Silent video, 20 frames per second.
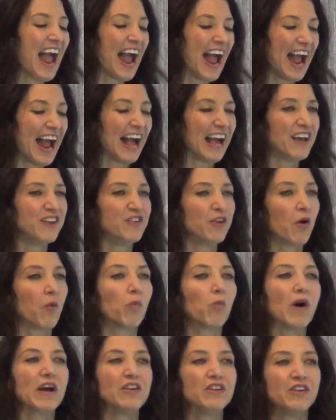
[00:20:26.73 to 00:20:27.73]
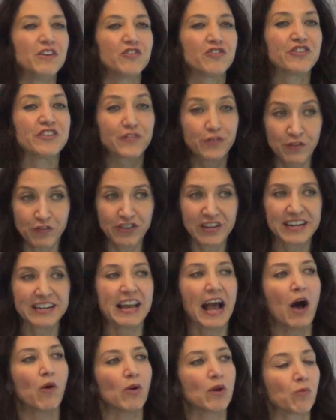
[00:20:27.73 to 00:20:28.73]
And when she's
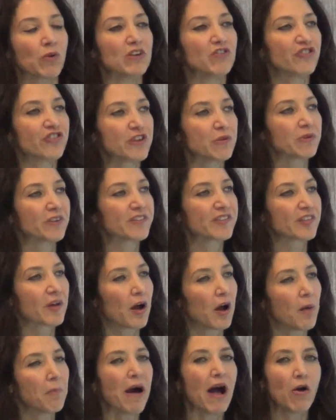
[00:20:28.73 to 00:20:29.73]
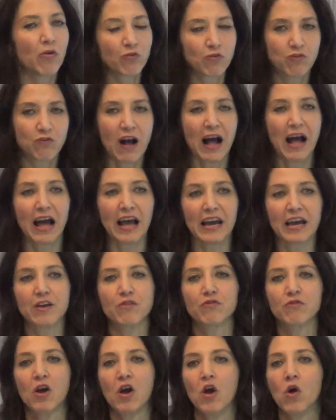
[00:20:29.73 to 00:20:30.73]
15 now, and when she was about
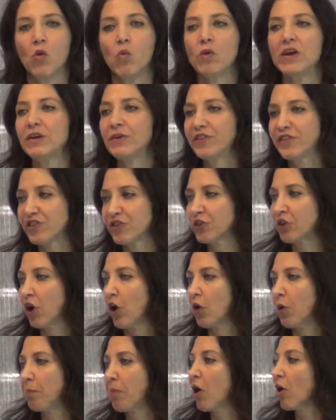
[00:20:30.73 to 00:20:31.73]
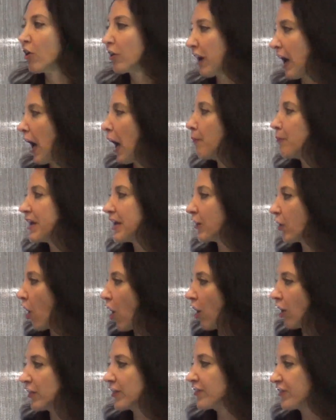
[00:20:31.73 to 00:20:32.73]
5, we used to go park hopping
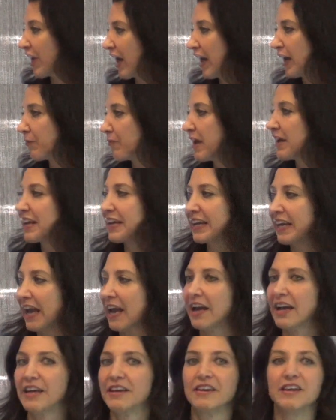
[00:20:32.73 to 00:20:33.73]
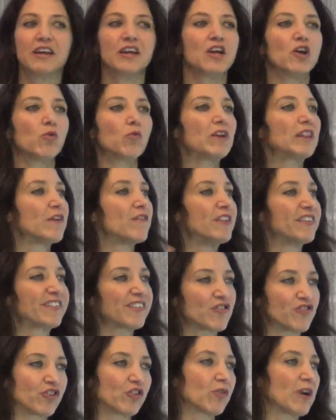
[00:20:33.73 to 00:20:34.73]
all the time. And again, we live in
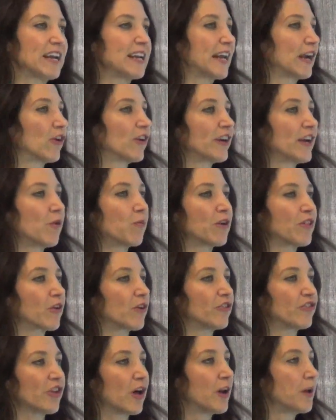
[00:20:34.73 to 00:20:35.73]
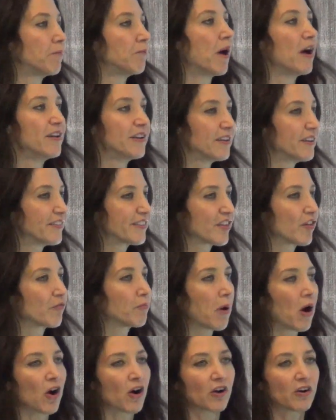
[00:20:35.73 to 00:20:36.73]
such a great area where there's an abundance
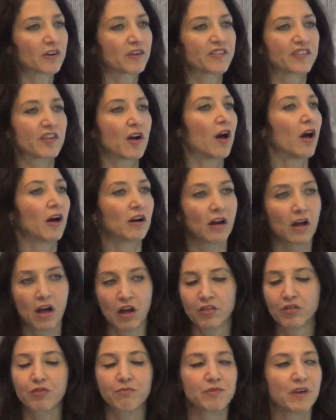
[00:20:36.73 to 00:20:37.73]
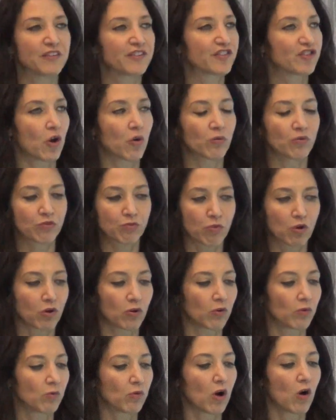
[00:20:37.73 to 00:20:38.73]
of parks a stone
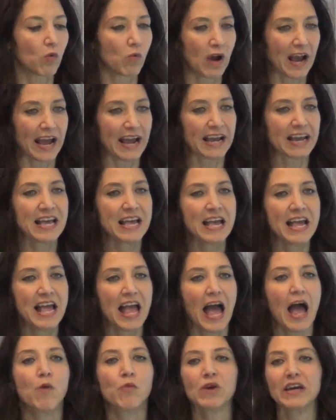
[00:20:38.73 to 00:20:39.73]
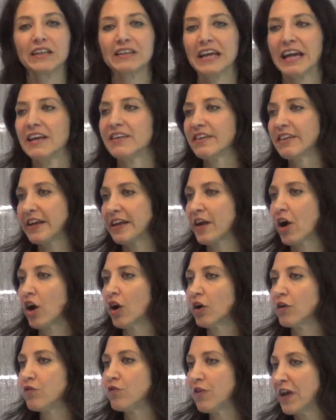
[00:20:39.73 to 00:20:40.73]
throw away. And we landed at
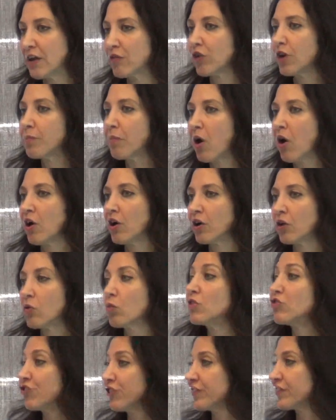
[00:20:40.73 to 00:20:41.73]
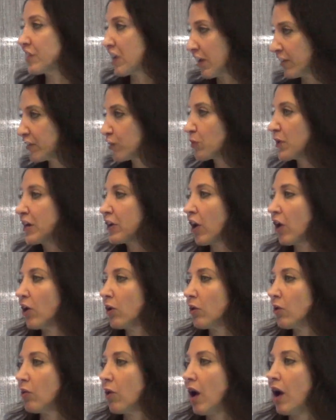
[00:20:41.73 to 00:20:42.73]
our favorite park, which is in
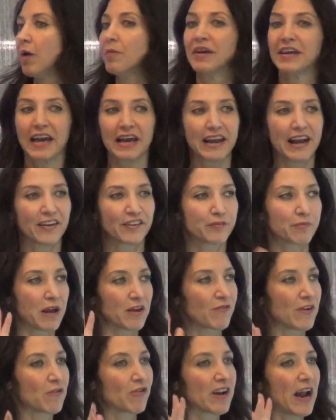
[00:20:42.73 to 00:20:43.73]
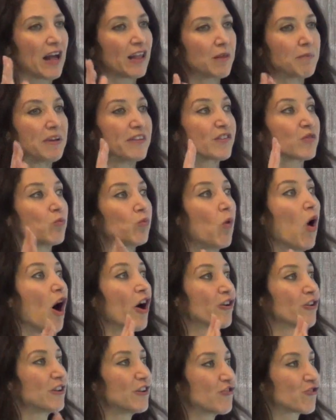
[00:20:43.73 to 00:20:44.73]
Oswego. Again, has my favorite elements,
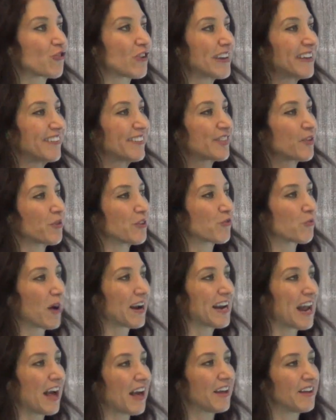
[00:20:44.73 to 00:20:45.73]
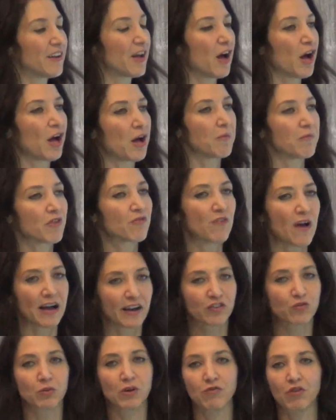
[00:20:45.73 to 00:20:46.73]
water and trees, so it's right on the
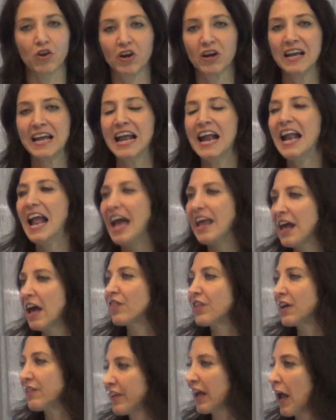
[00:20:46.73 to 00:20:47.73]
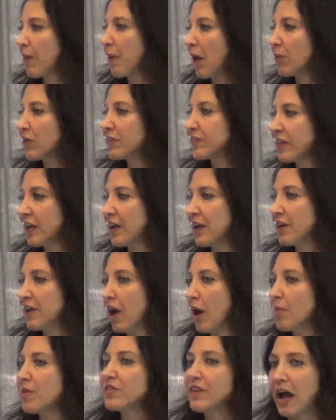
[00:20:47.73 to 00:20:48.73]
Fox River. And at that time, I was
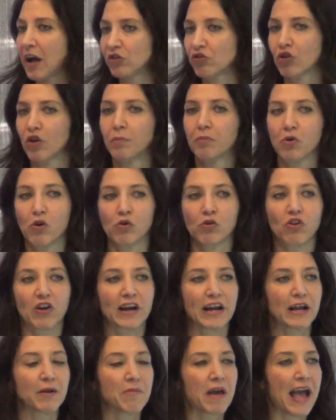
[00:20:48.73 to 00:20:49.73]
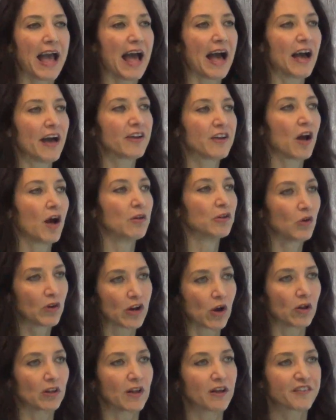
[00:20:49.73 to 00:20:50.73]
on the doctoral program at
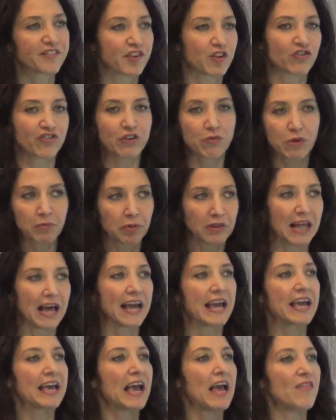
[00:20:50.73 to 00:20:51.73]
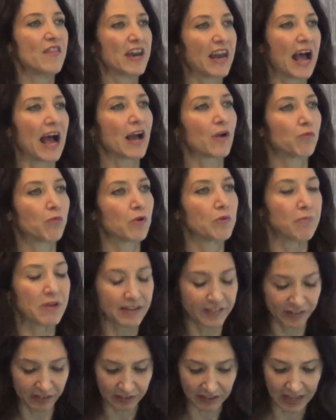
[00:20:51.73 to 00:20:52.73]
Loyola, so she would play, and then I would
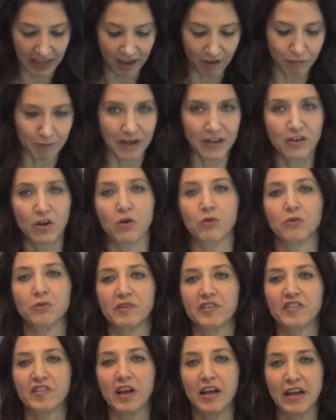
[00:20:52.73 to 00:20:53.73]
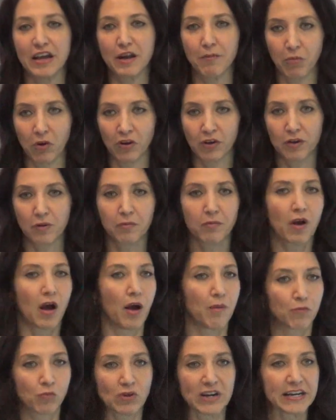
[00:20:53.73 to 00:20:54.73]
basically have my nose in a
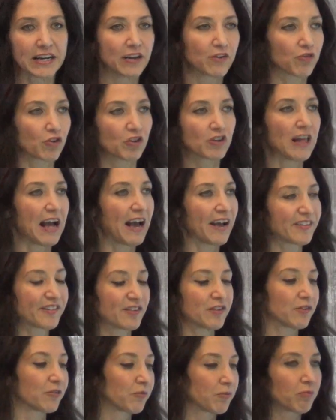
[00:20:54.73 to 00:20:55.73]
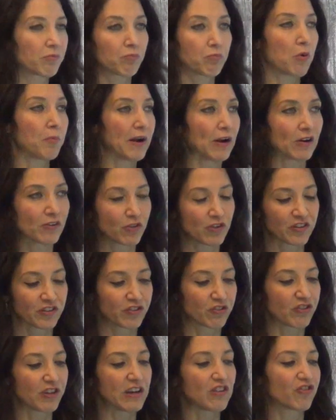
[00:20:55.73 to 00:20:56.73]
book, reading for class or preparing for
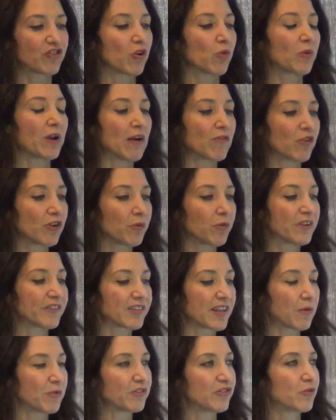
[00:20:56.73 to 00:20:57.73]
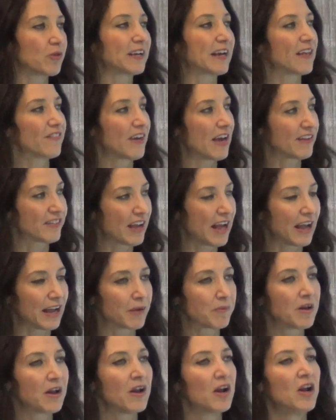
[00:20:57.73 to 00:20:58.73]
dissertation or whatever it was that I was doing at that
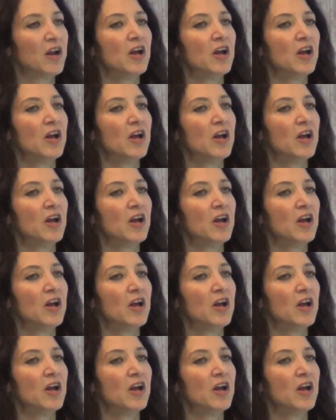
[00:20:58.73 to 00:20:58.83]
time.